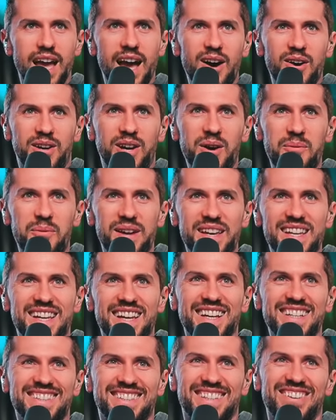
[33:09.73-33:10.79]

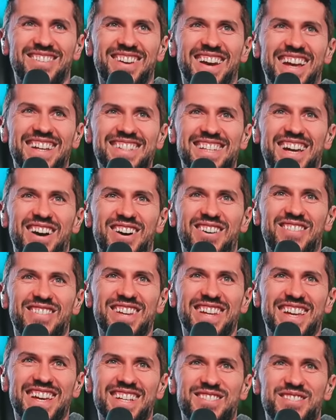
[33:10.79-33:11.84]
Someone asked, how can
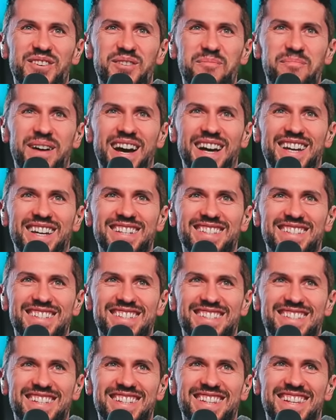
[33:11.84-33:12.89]
we get Joe Biden
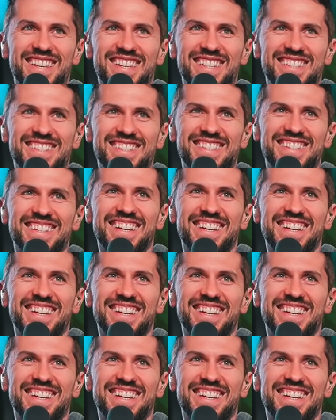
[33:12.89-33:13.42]
to see this?